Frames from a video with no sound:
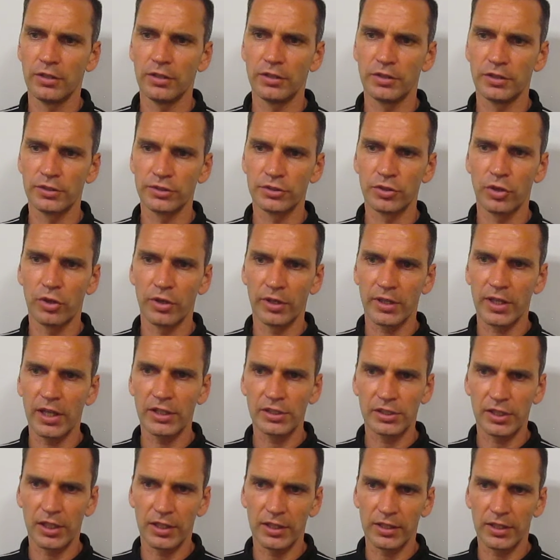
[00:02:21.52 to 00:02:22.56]
there's not a
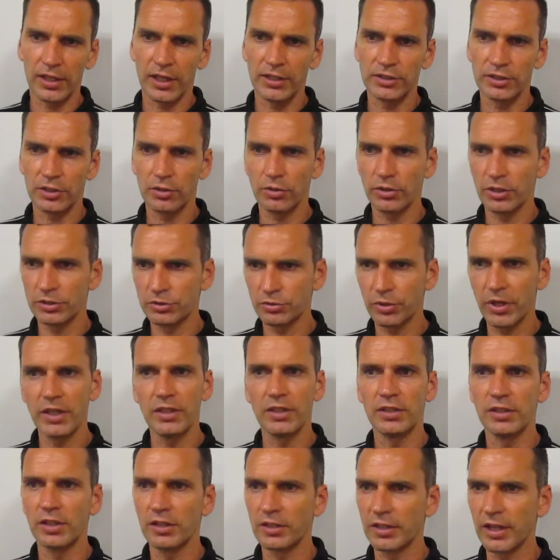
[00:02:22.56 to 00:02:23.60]
case that the guys are going to train
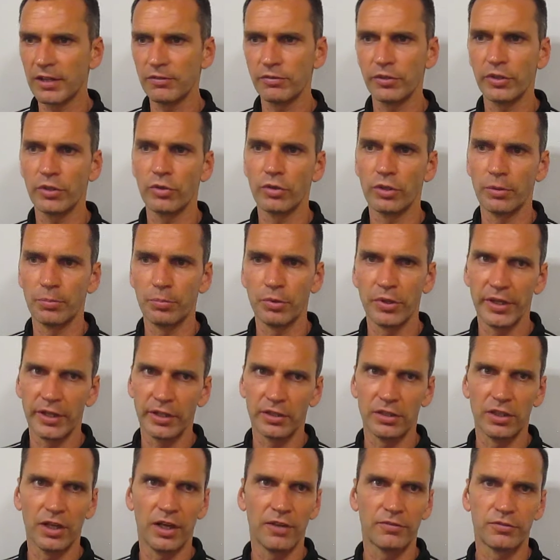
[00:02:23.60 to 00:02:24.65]
and they're definitely going to play.
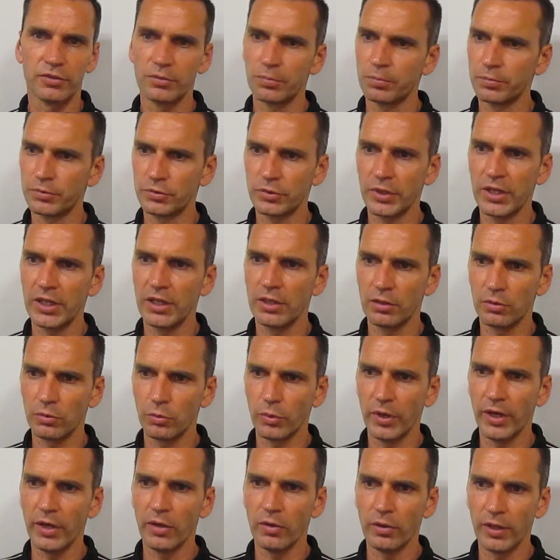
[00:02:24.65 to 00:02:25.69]
You have to train
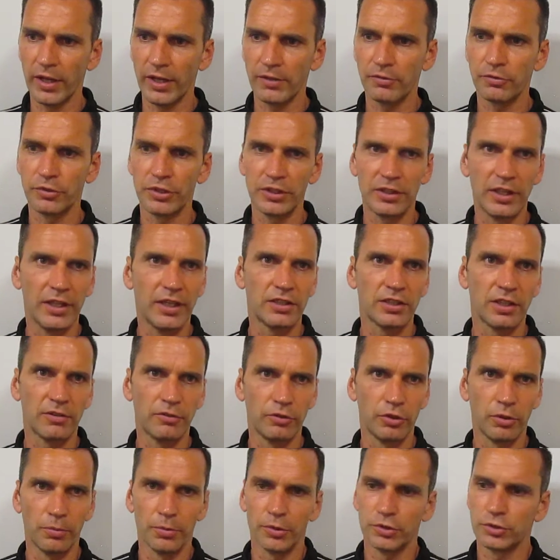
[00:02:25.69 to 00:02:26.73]
well every day to have
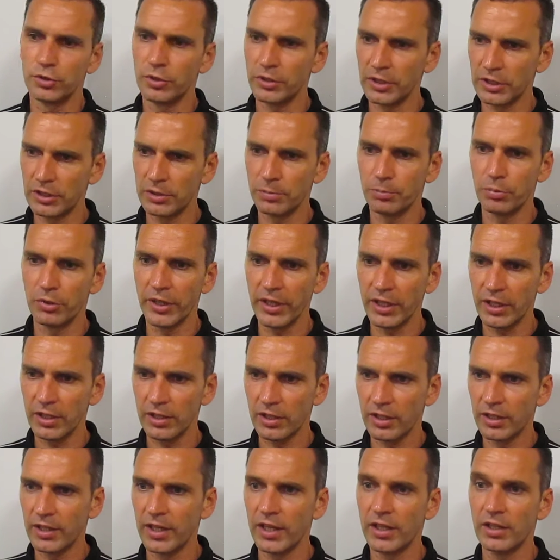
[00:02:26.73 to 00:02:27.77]
an opportunity to play,
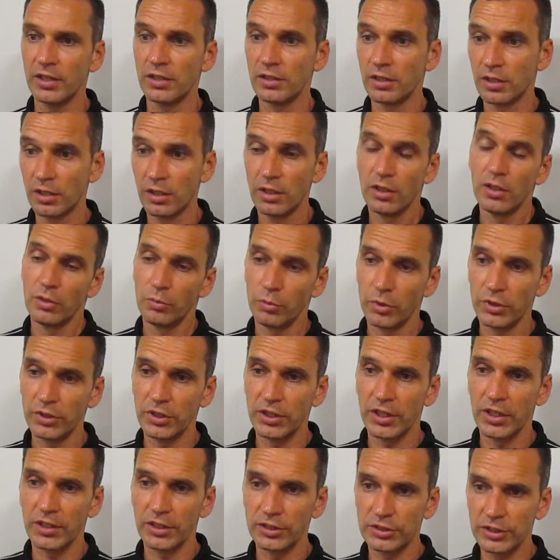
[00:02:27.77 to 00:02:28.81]
and then when you
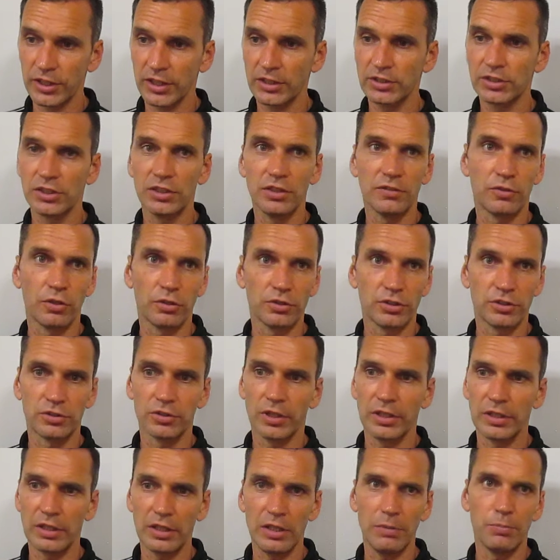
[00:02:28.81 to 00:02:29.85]
get the jersey you've got to try
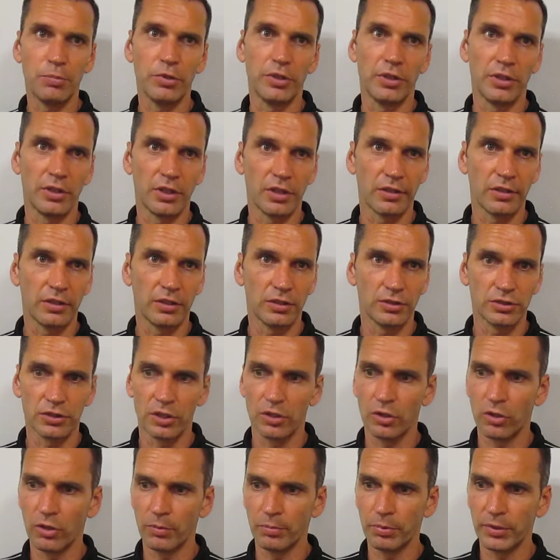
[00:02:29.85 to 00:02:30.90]
and keep it, and I think there's a
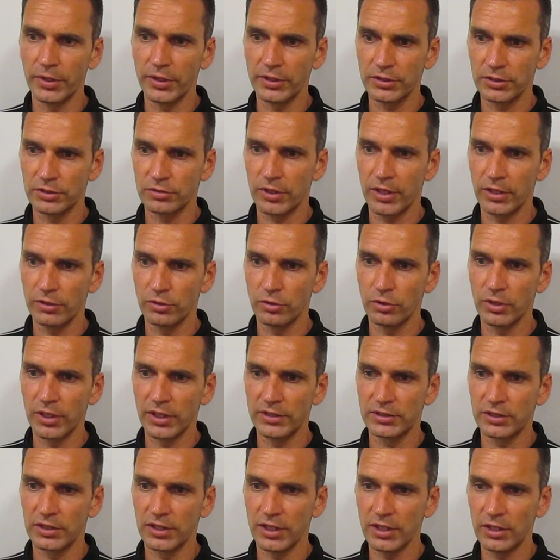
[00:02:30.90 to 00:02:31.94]
lot of players trying to do that
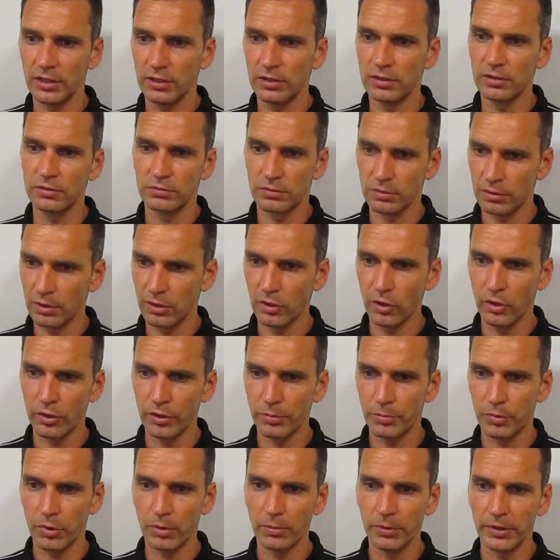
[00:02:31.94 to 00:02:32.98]
tonight, and a lot that
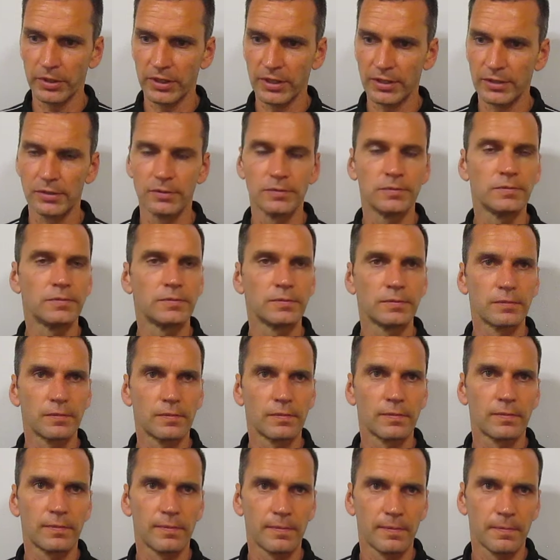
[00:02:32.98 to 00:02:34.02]
probably did.
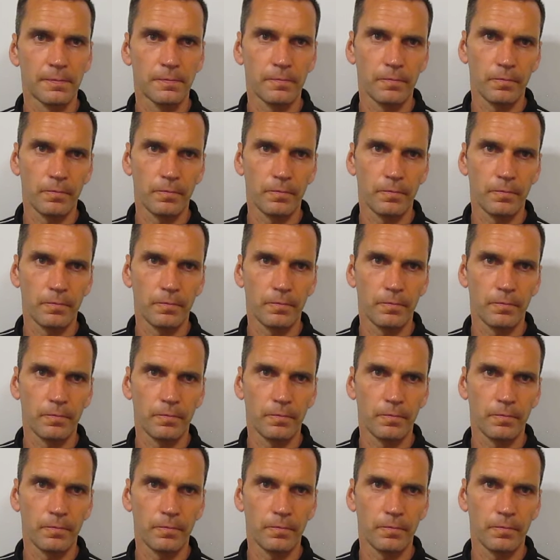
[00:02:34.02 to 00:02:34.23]
And how is